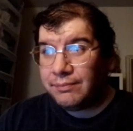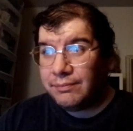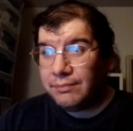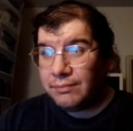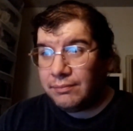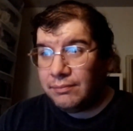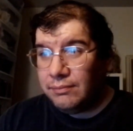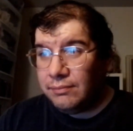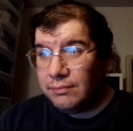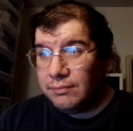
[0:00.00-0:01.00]

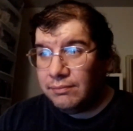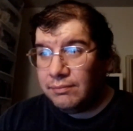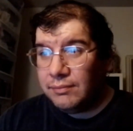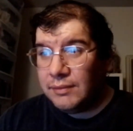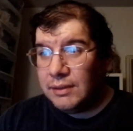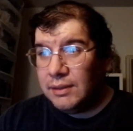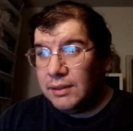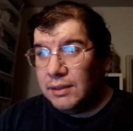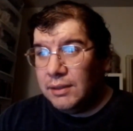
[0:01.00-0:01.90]
(silence)